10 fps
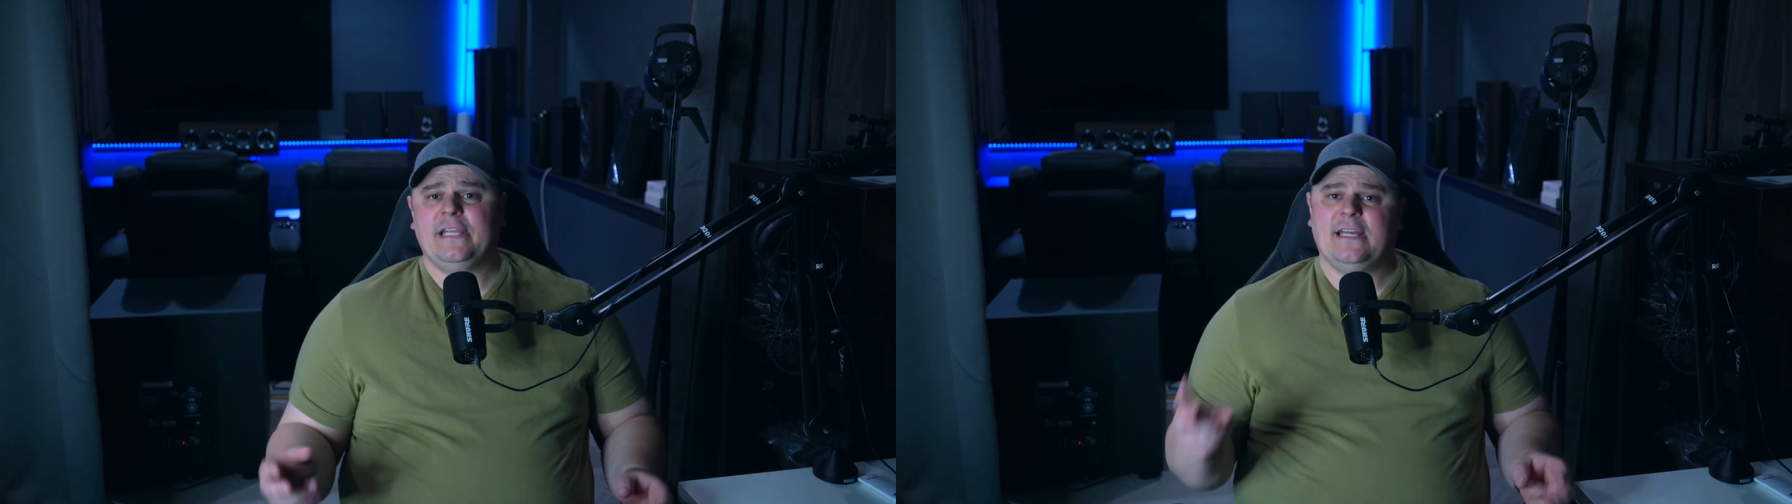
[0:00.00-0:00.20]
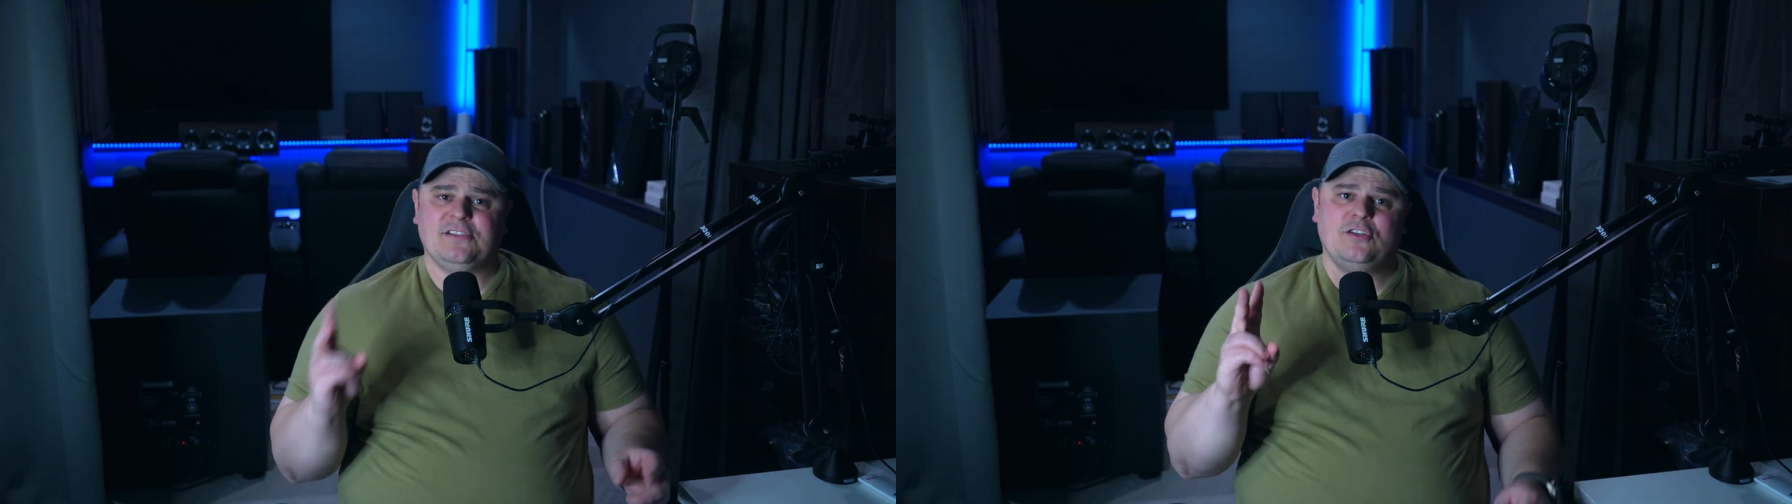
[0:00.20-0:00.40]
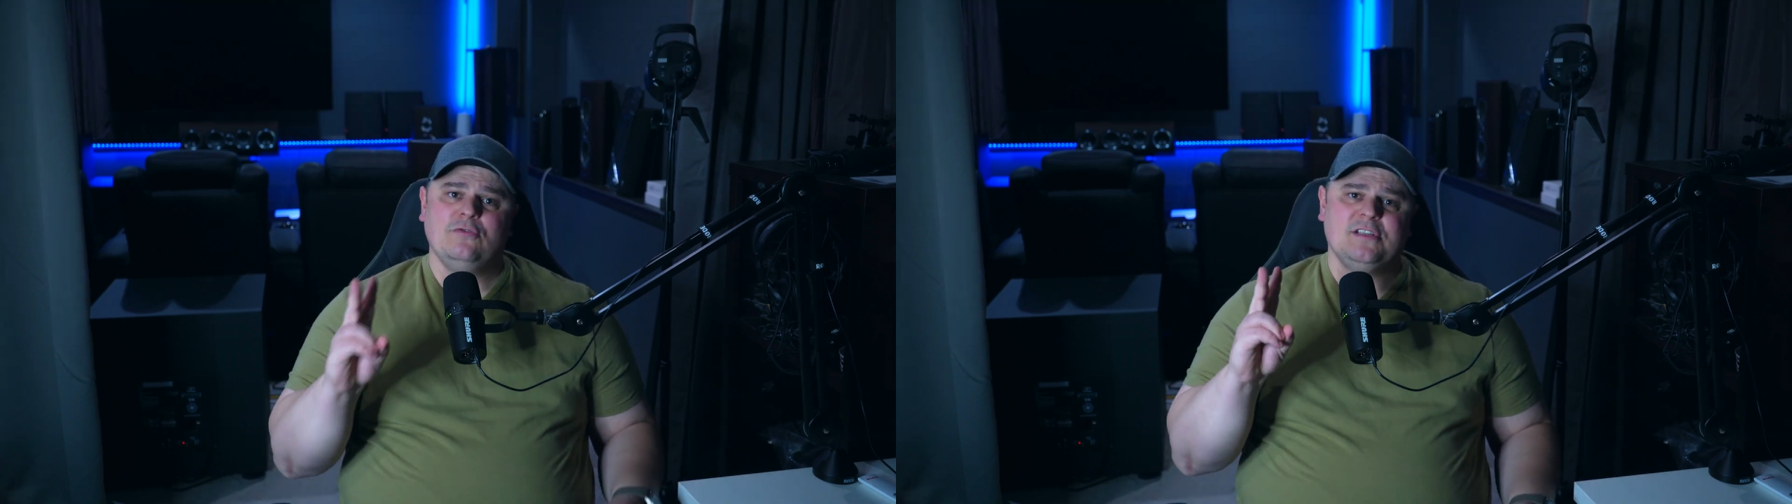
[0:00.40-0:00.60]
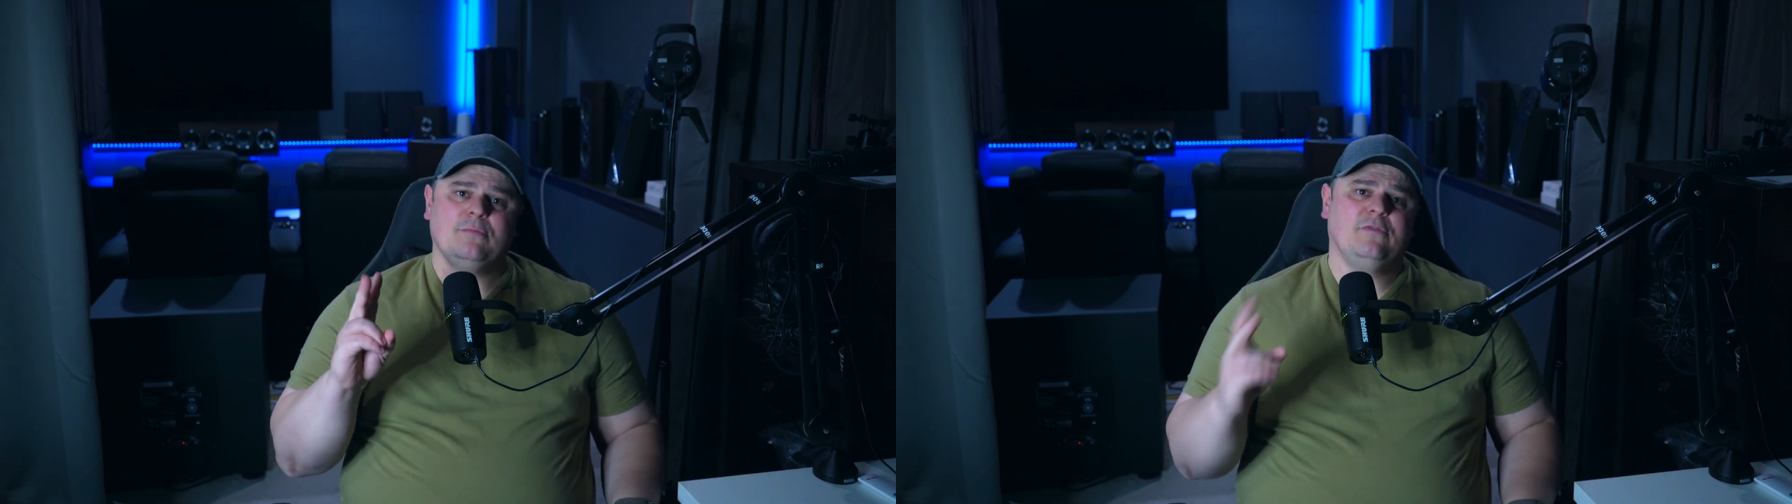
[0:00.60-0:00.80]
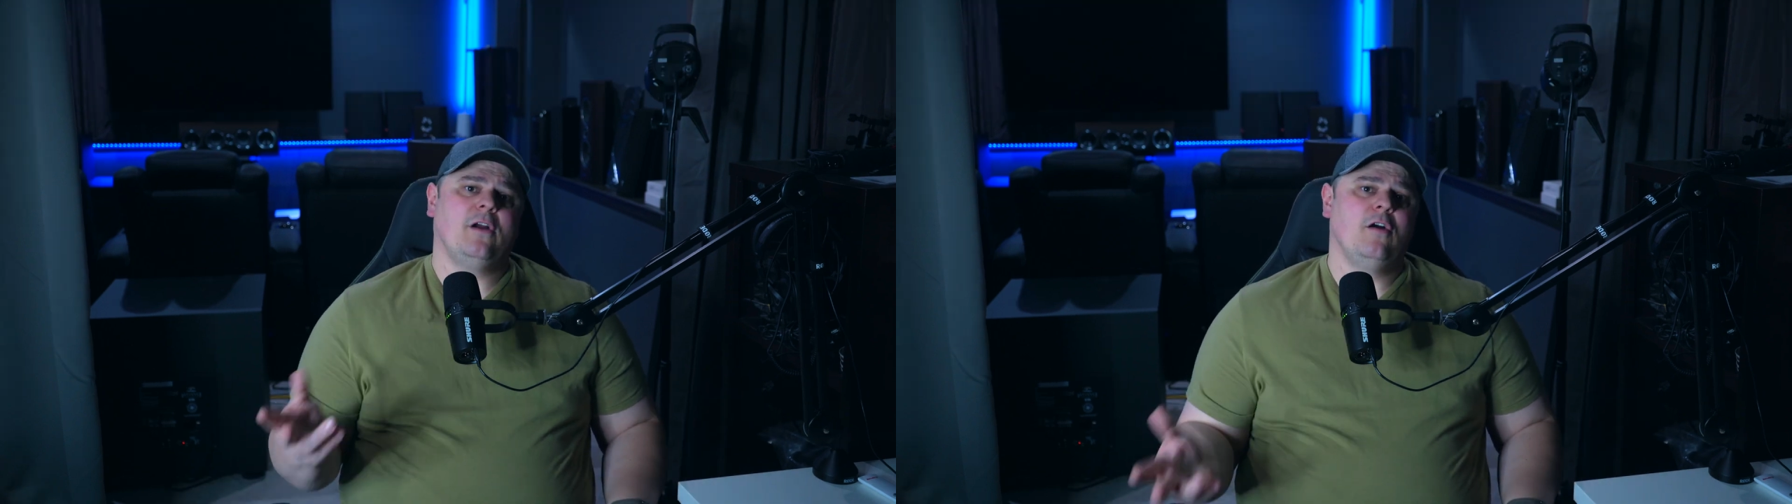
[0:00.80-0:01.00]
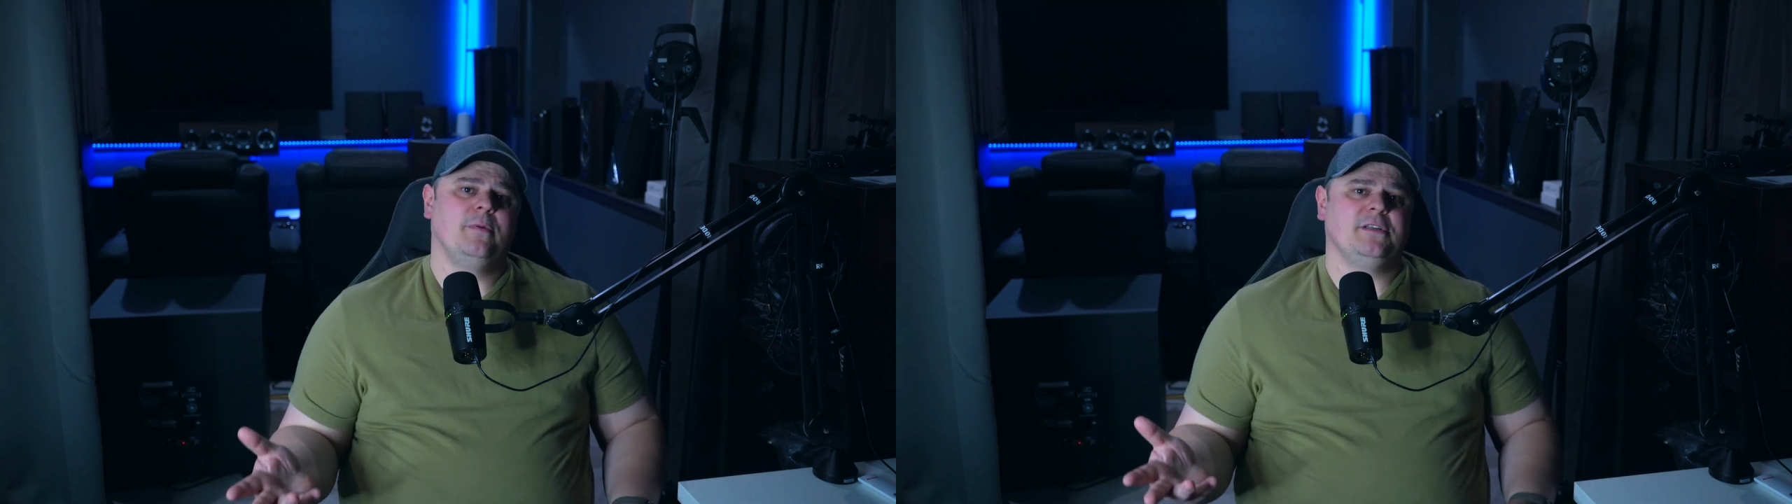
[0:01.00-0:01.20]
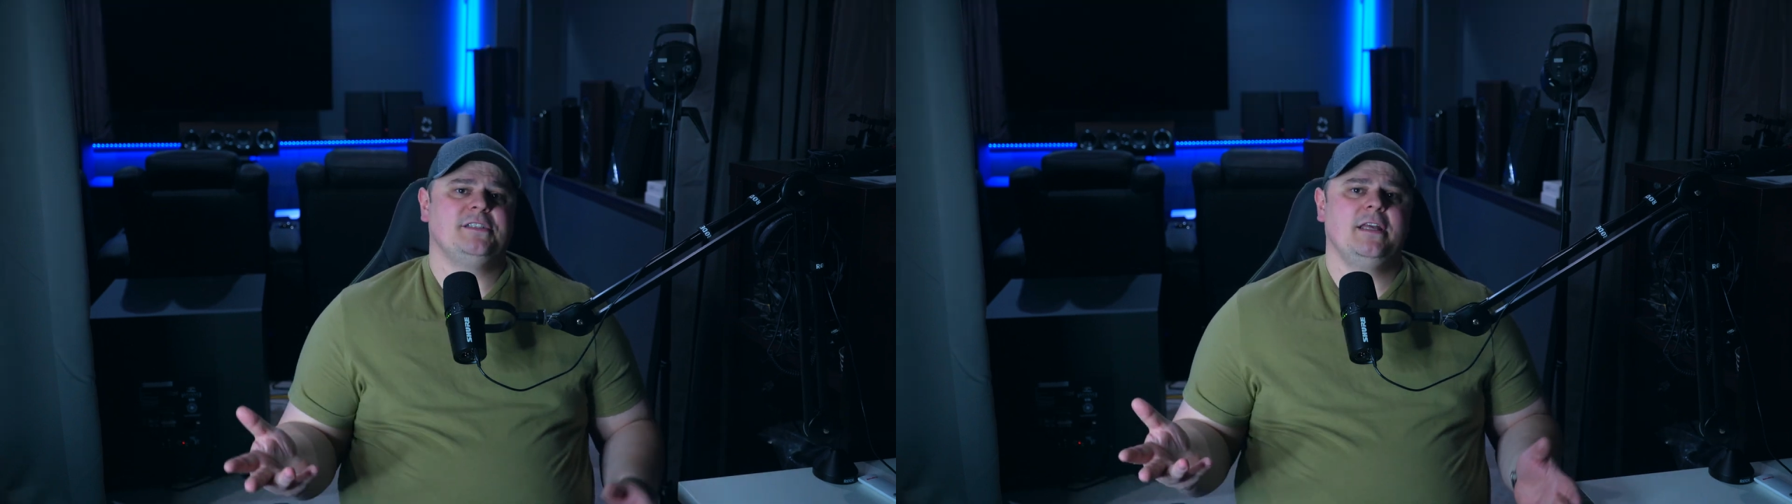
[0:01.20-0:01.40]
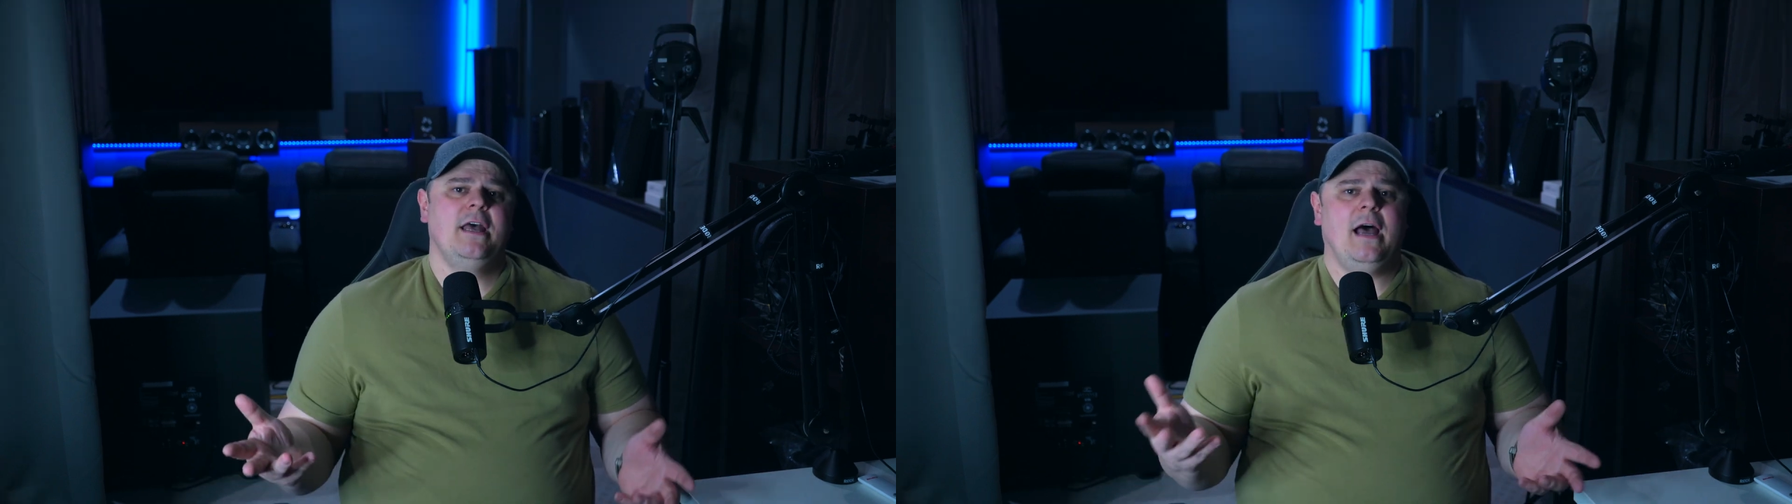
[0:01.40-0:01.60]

has two subwoofer outputs,